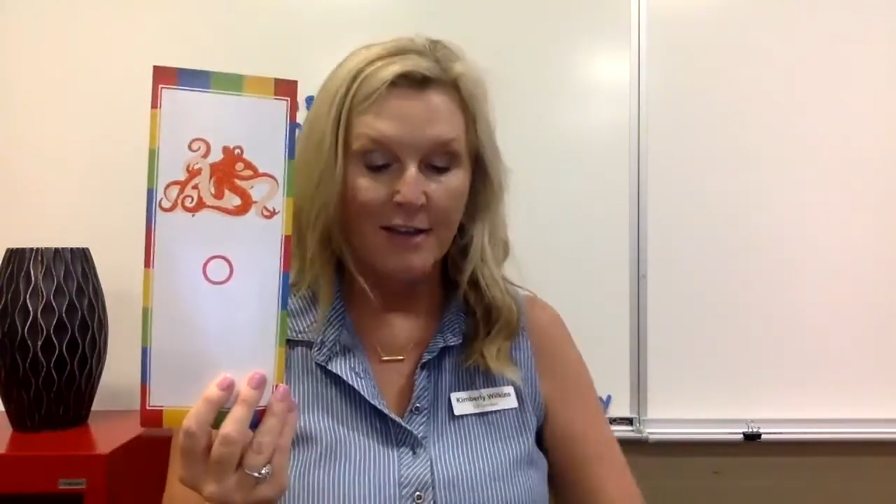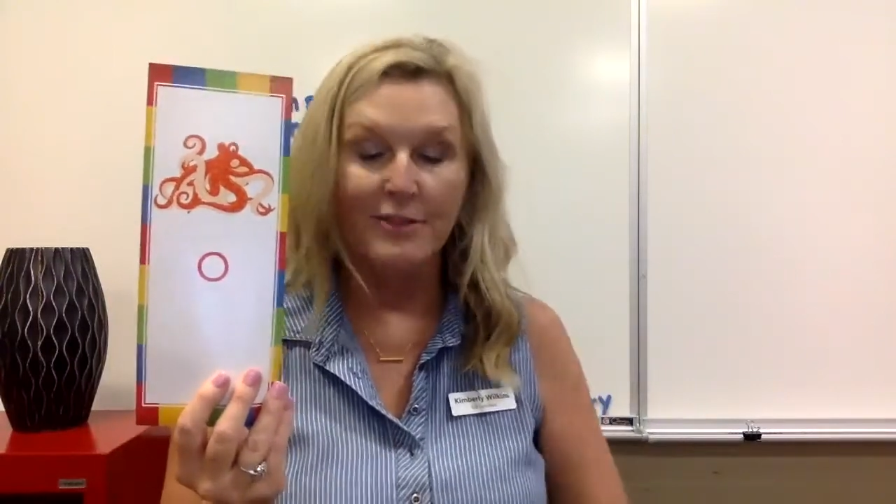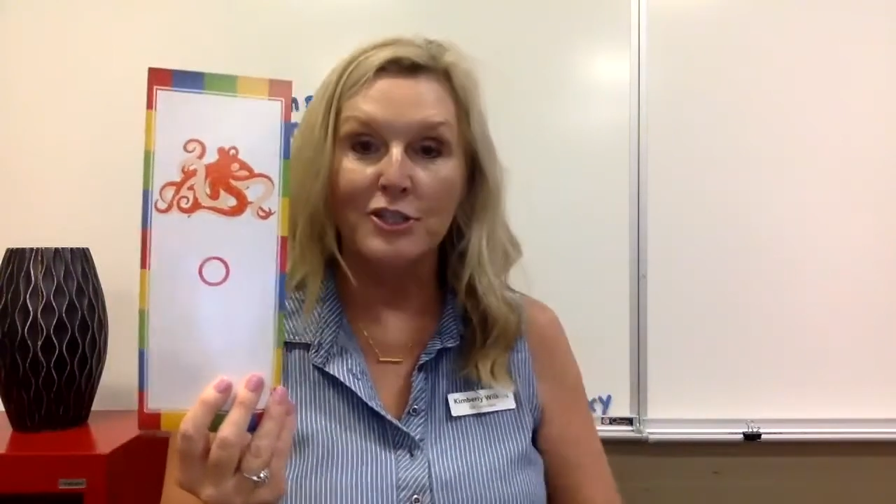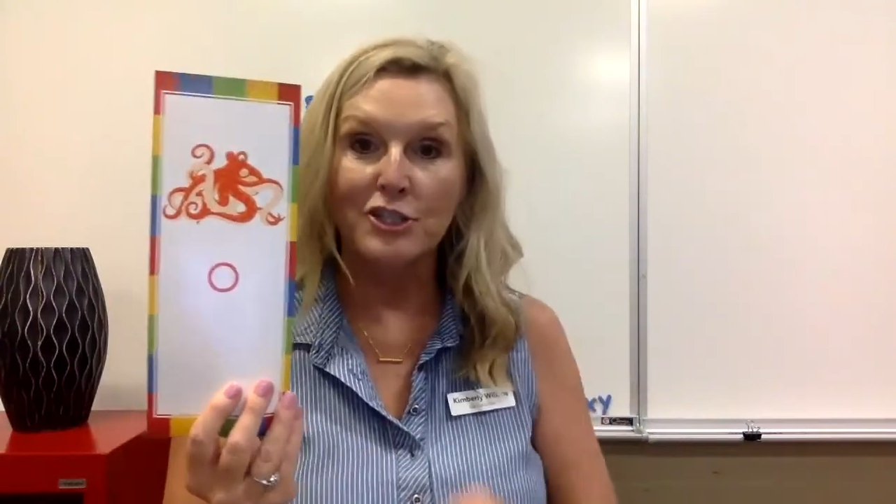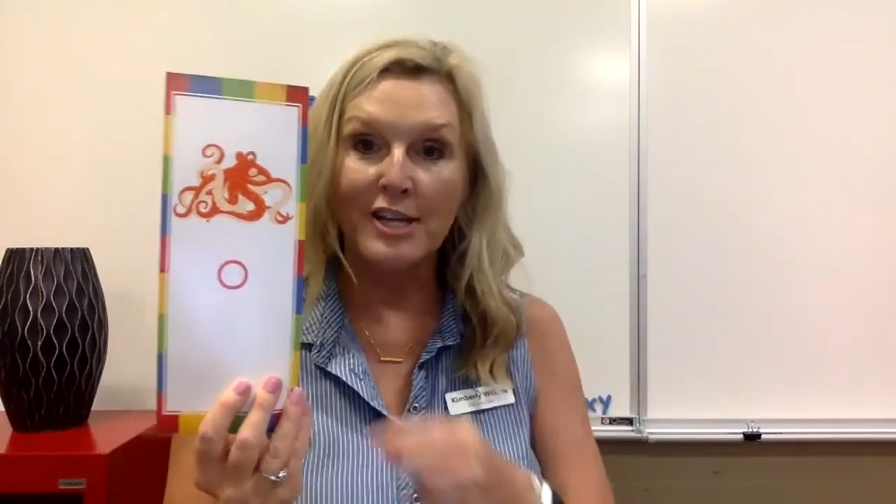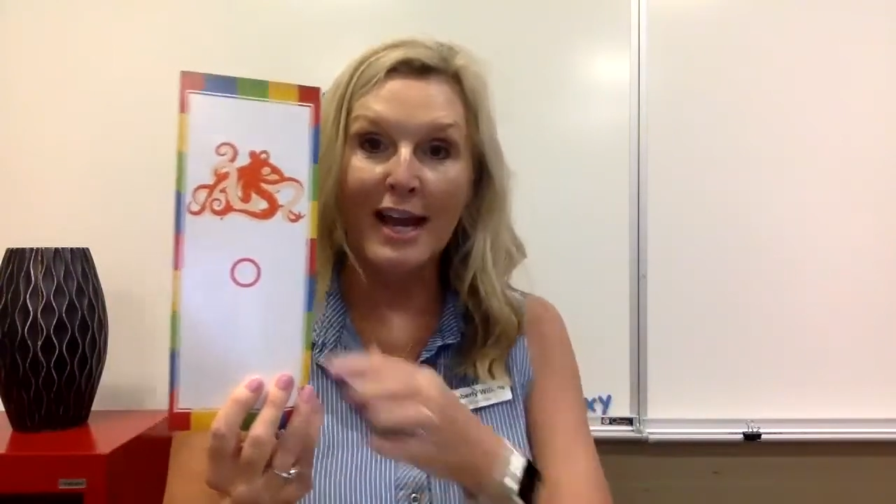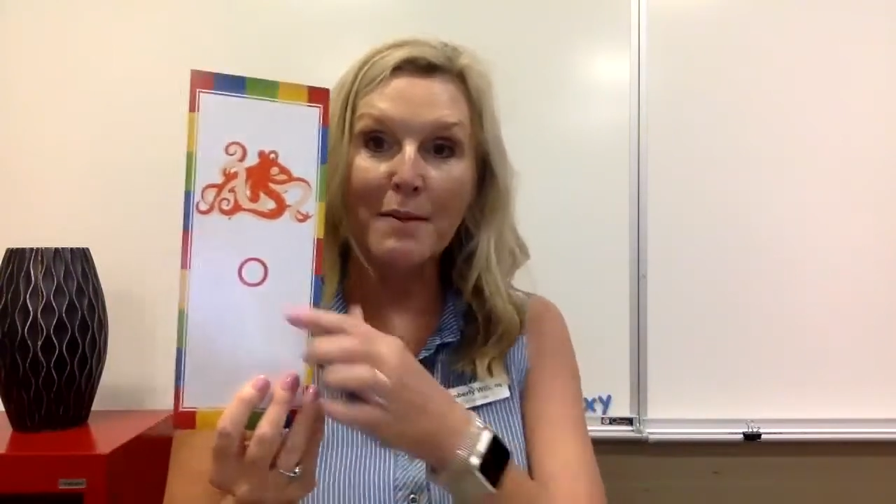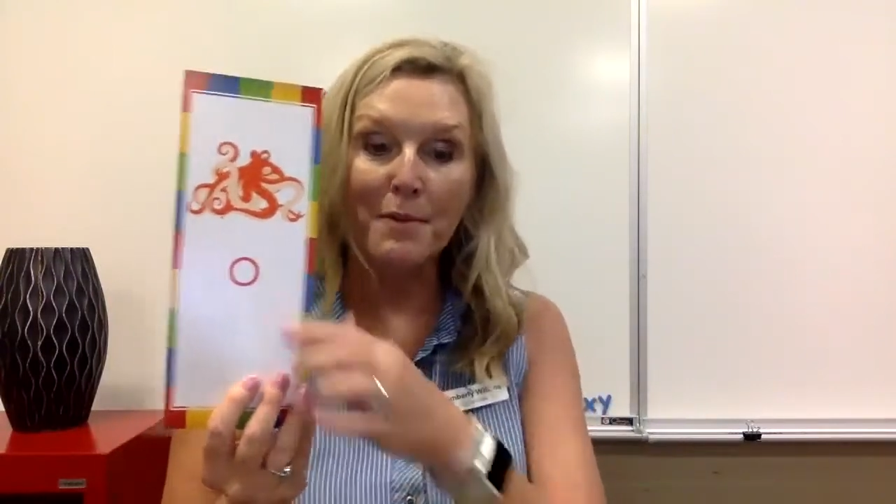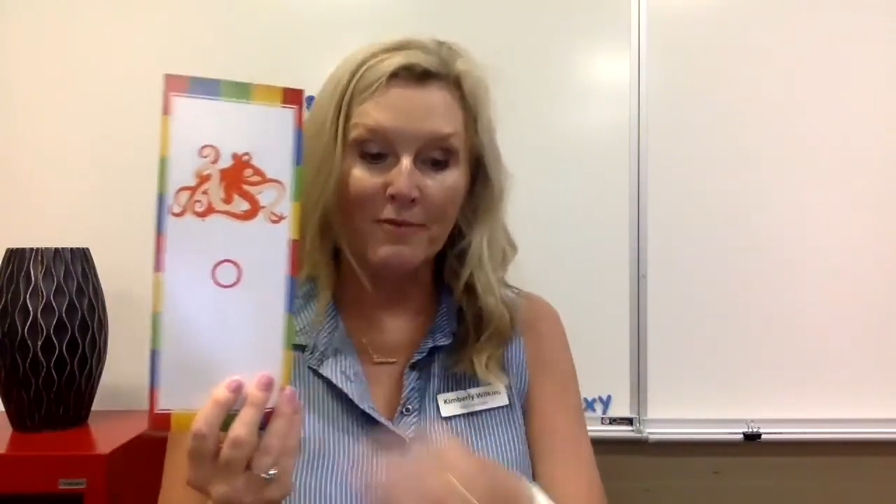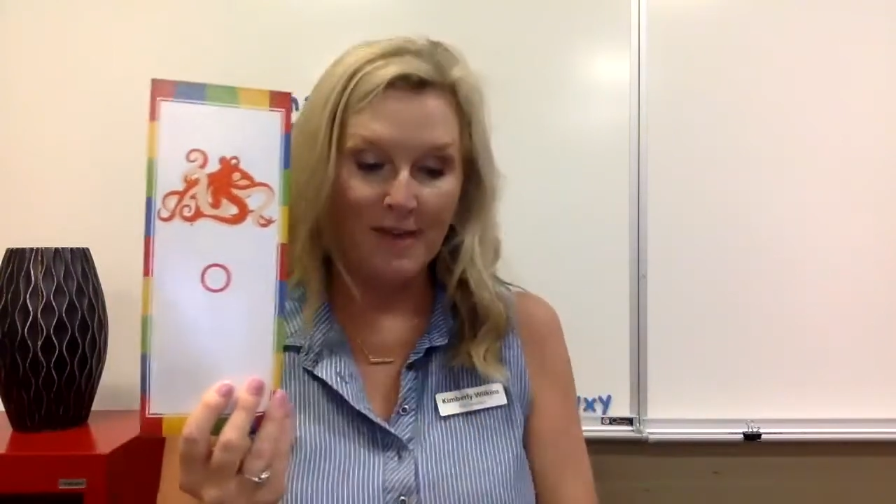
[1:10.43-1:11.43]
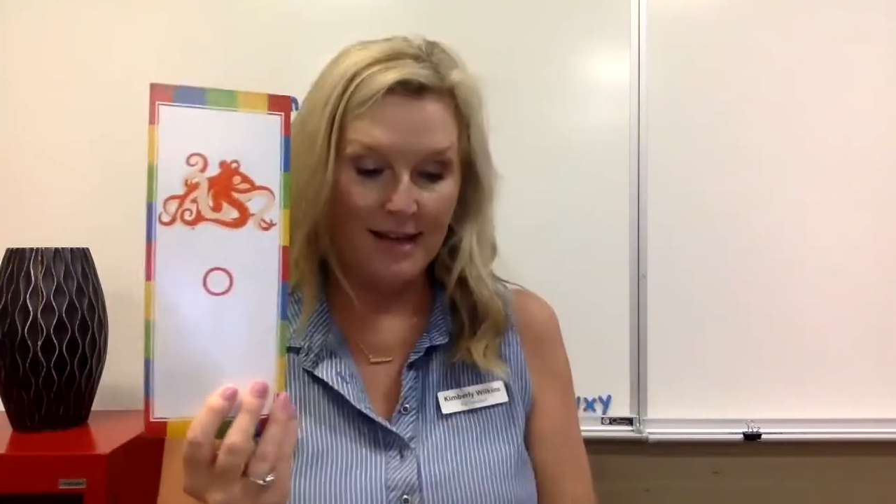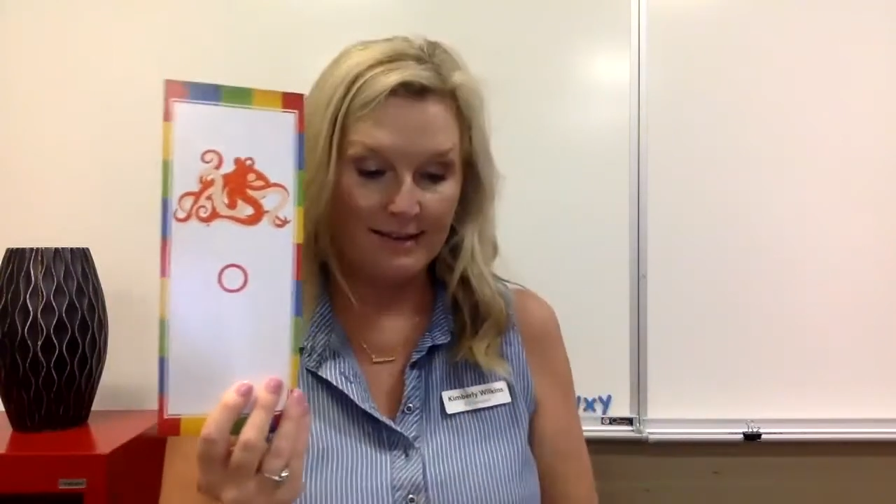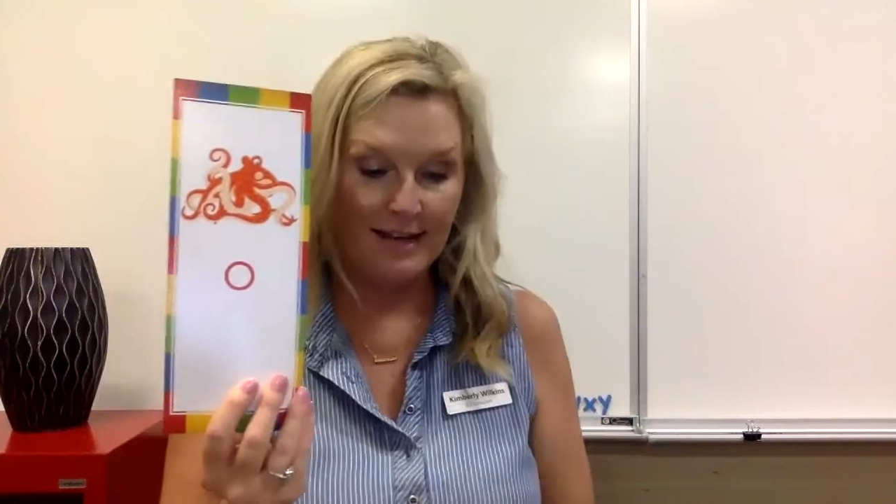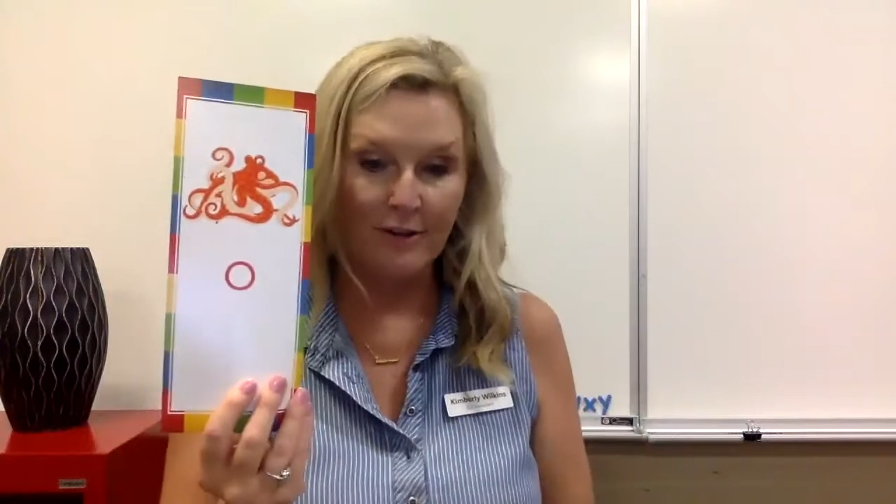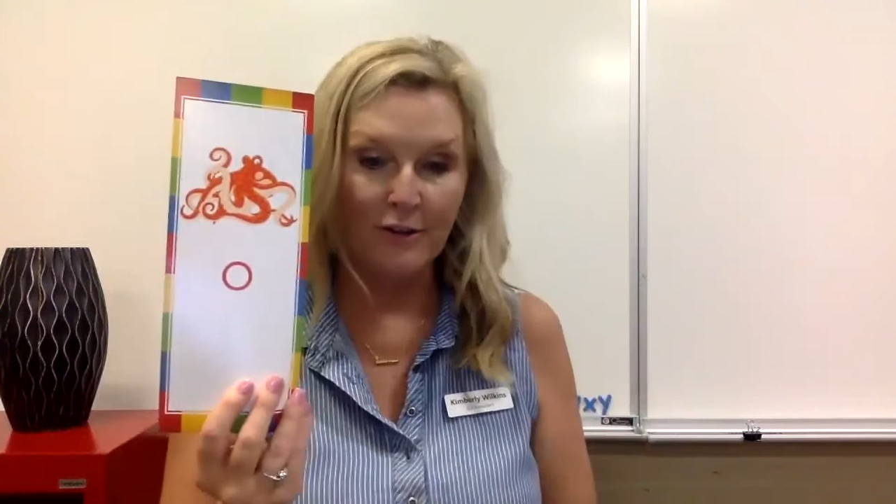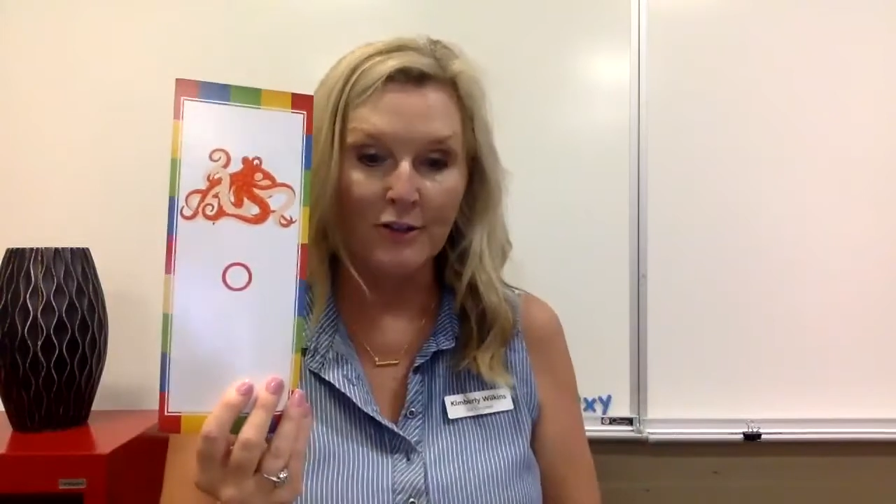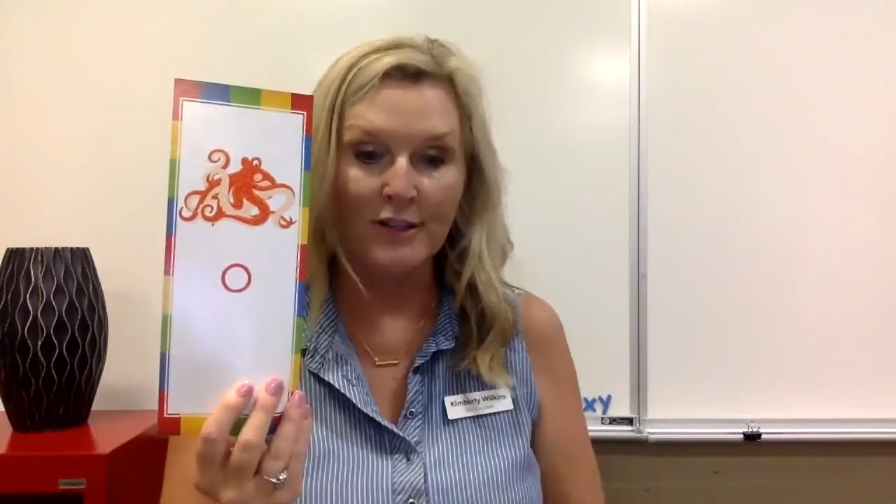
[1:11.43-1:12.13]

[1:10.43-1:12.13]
The shape of that letter